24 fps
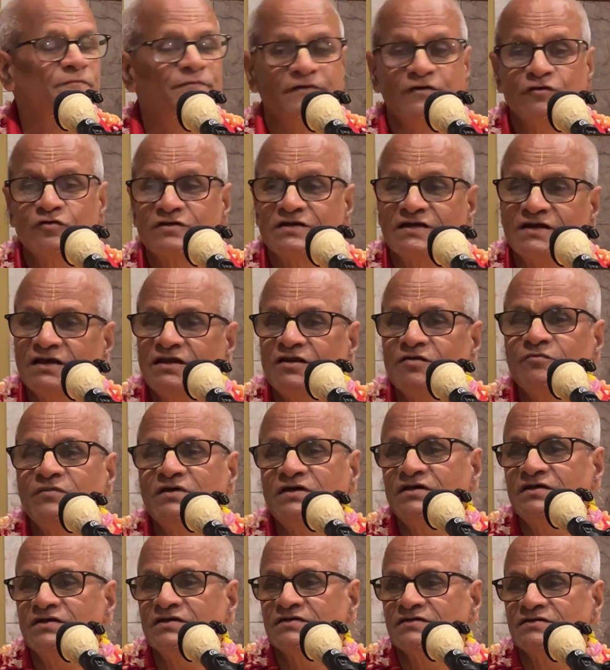If you
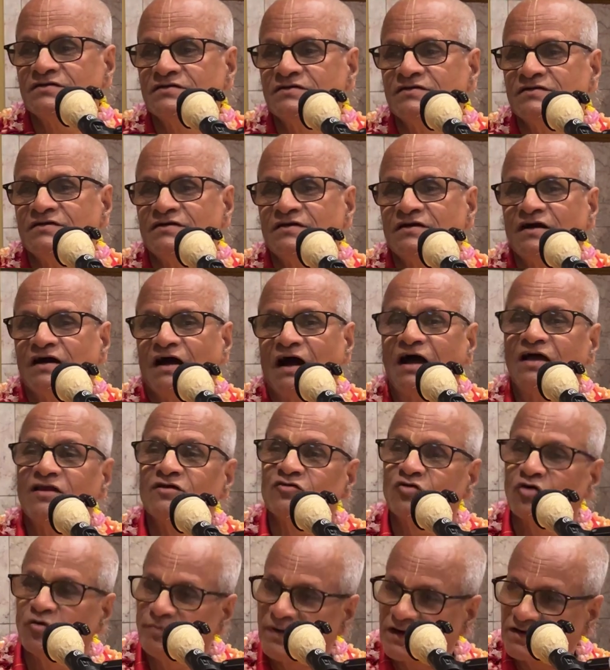kill me,
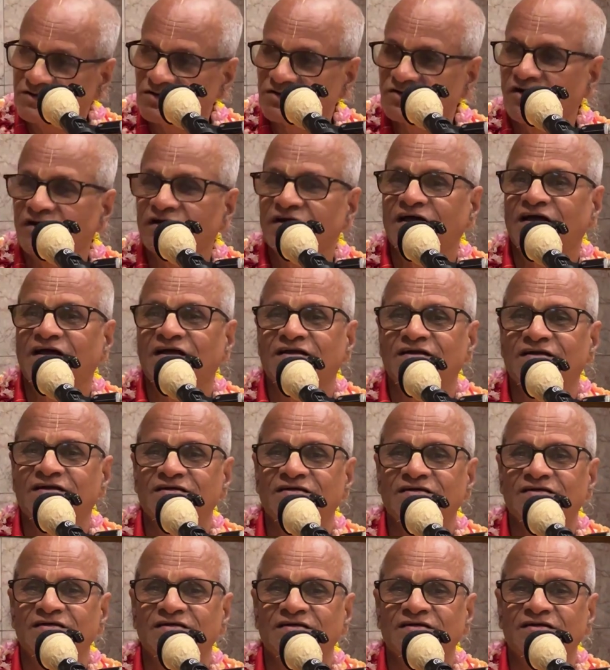I'll go back to
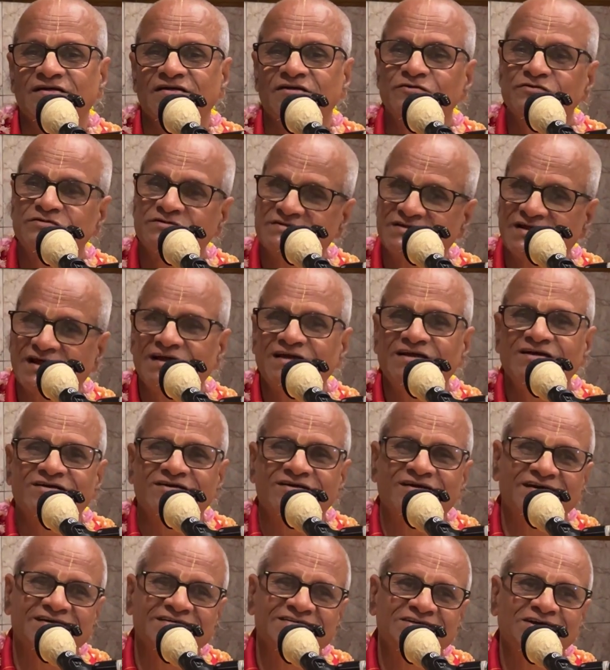Godhead. You stay
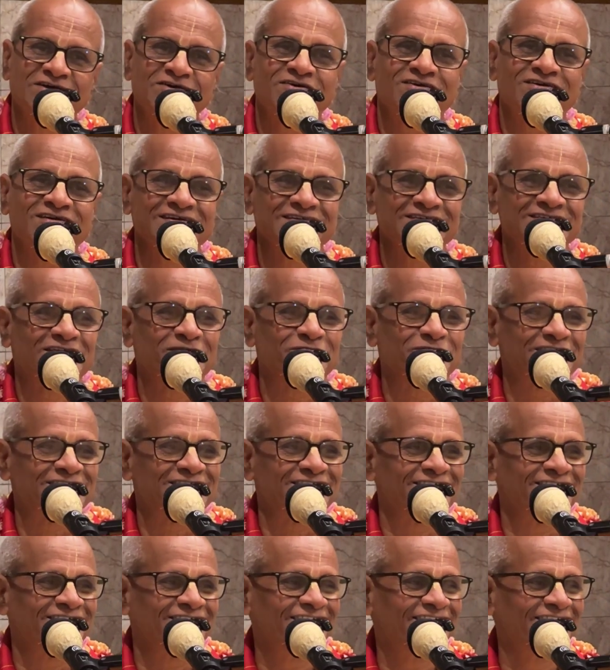here and enjoy your
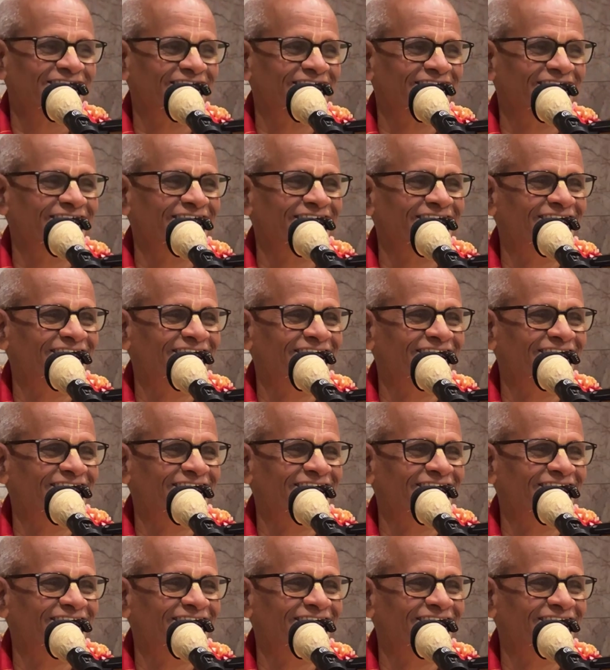Indrapada.